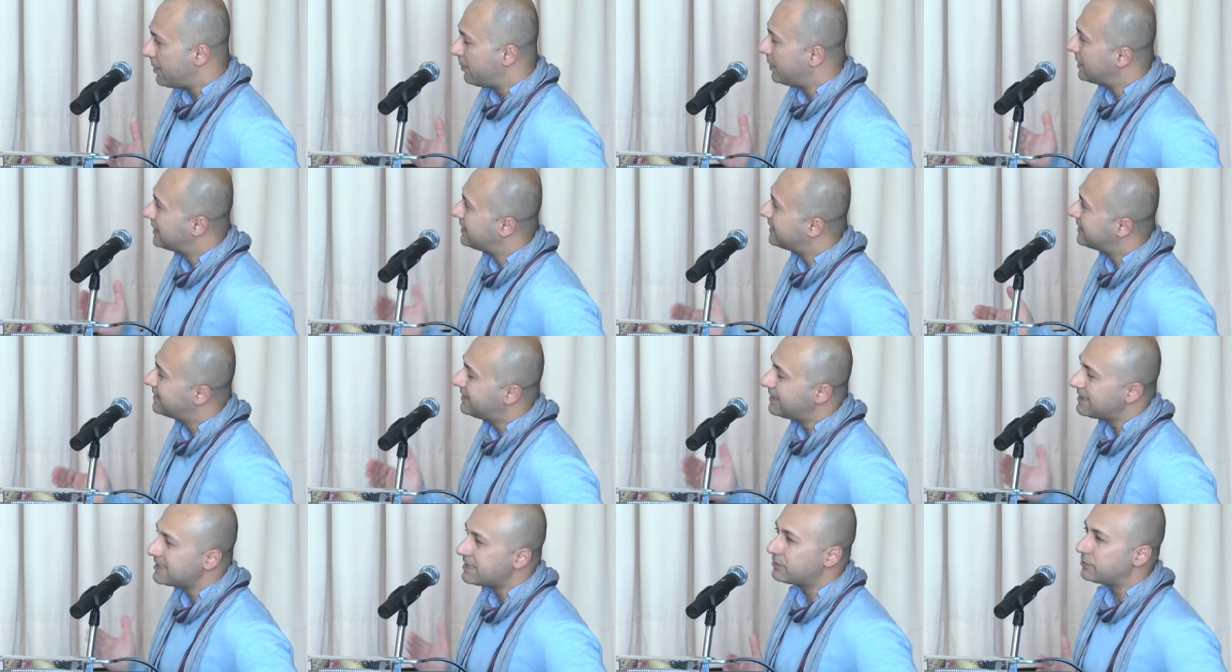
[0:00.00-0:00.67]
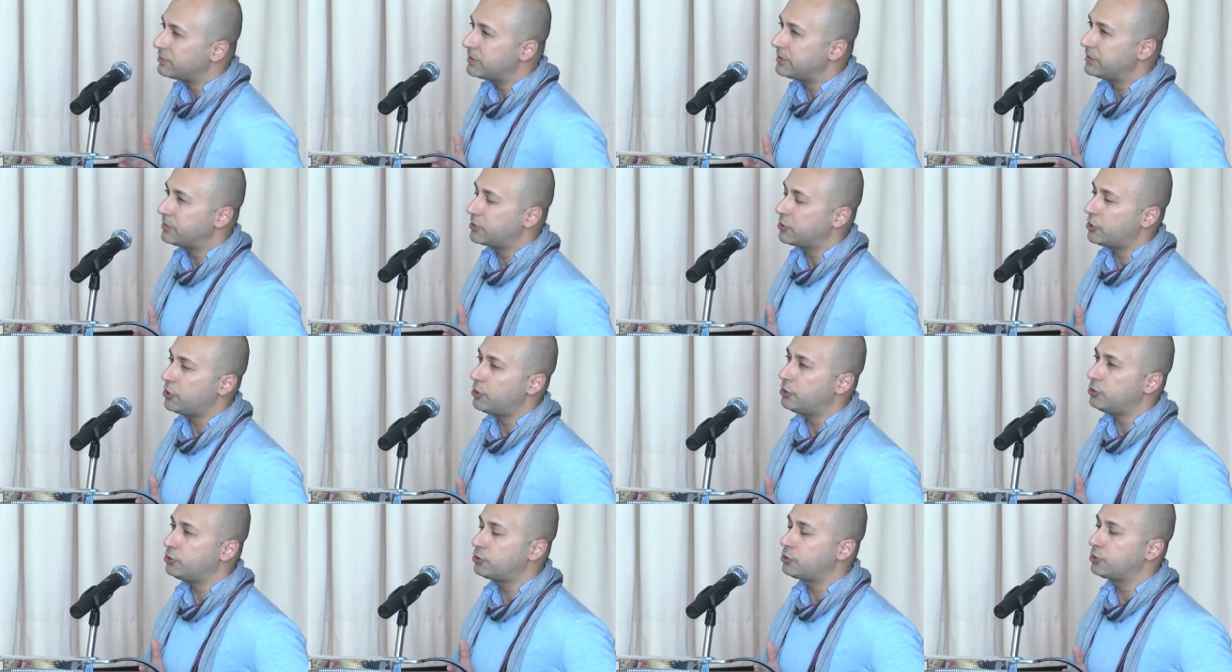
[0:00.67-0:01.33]
But he doesn't
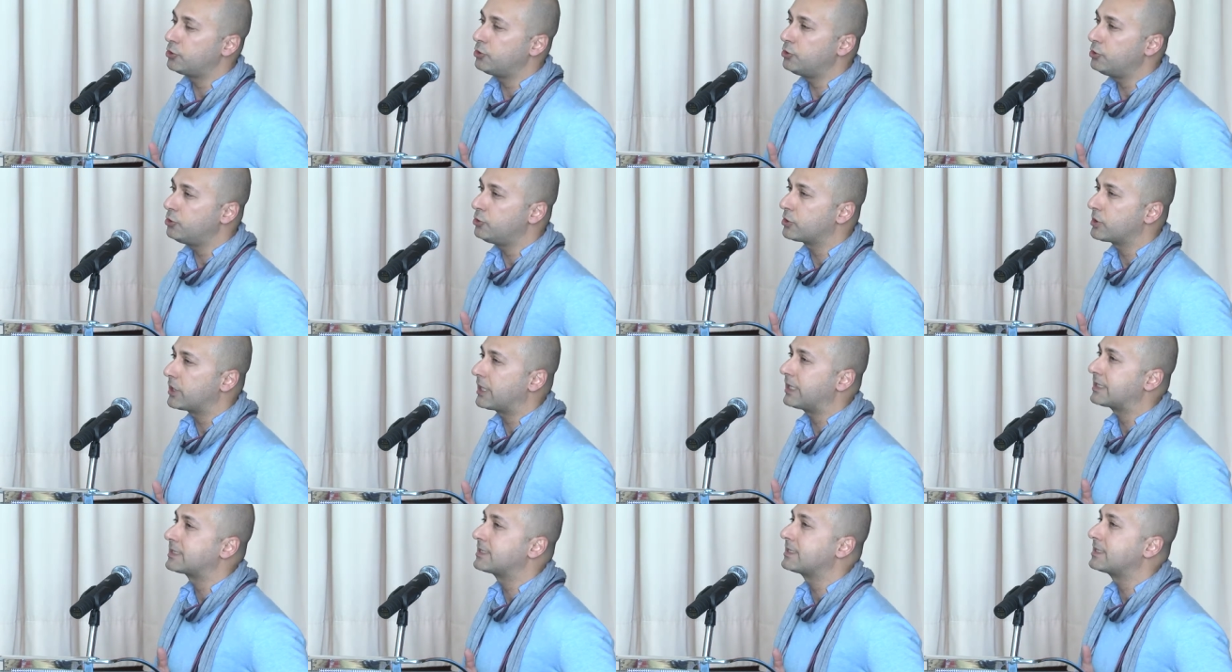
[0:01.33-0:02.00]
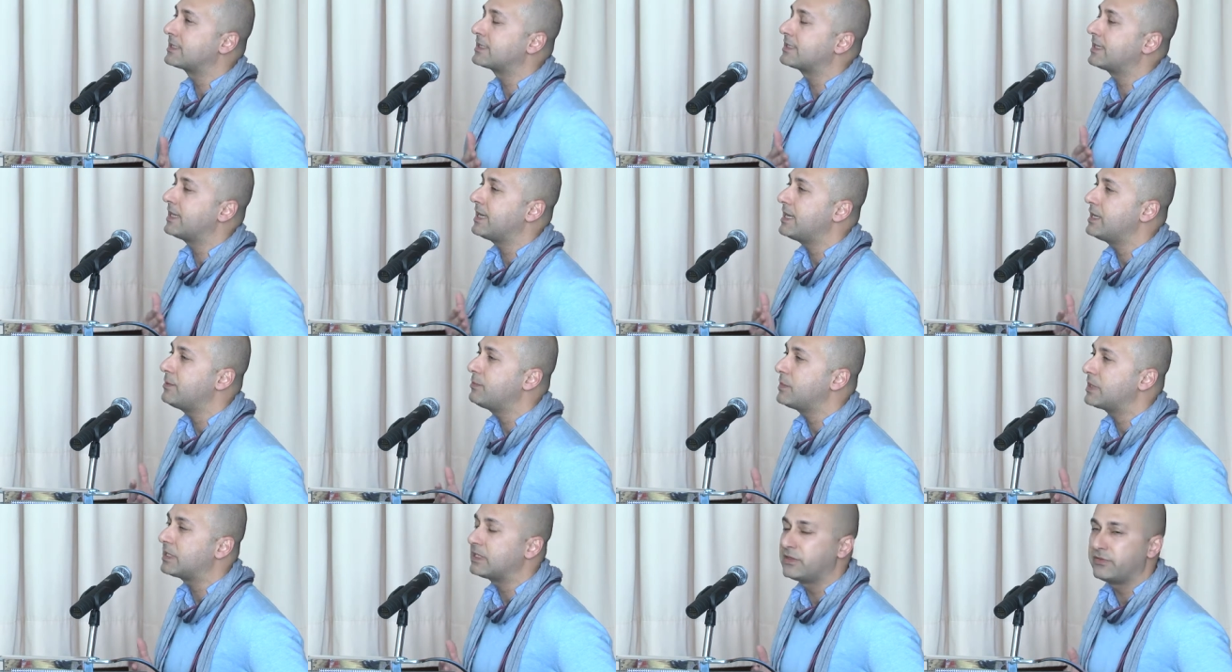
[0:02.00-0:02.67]
return to Uruk as the
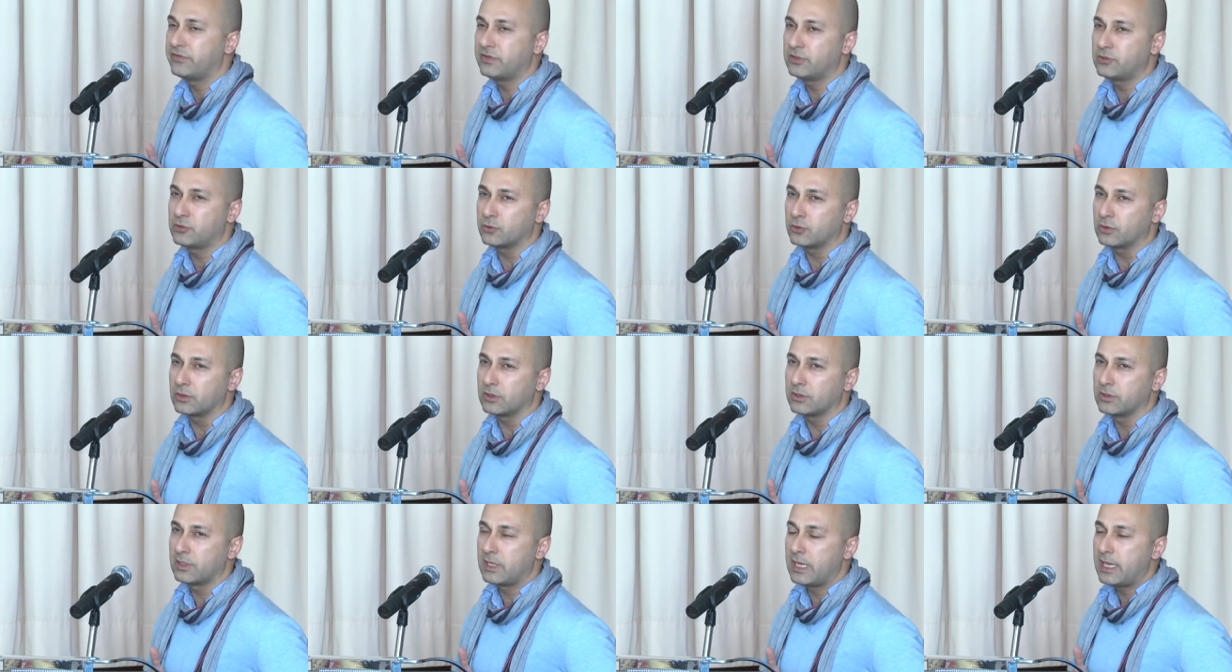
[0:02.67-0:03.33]
same individual.